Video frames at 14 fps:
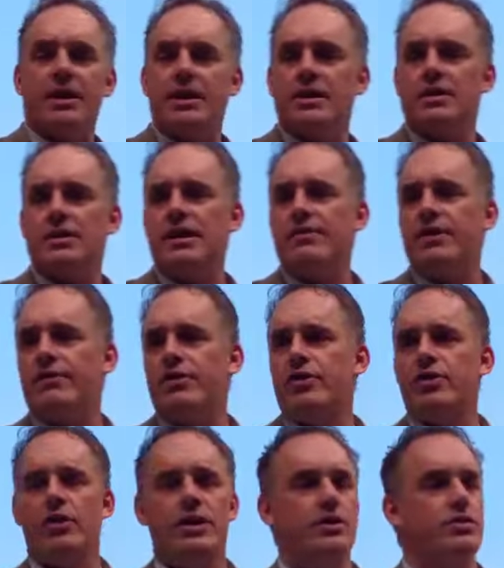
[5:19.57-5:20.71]
because even if you're
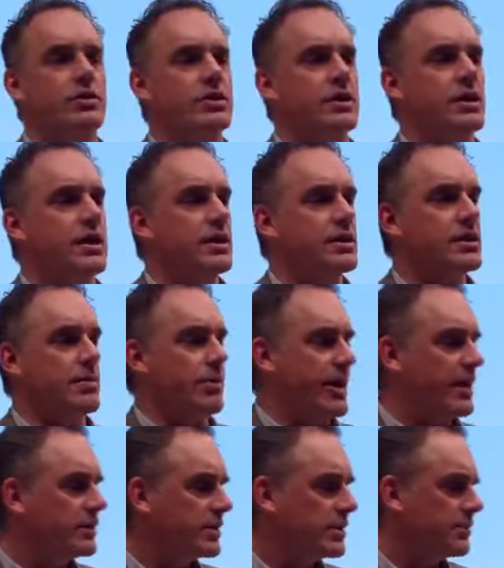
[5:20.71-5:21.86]
not interested in someone
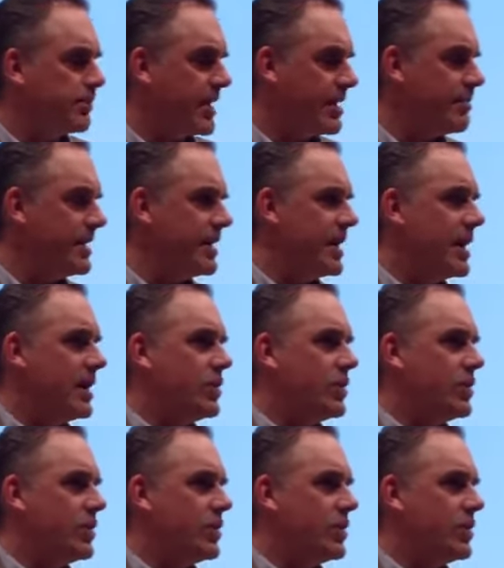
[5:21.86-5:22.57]
else's baby,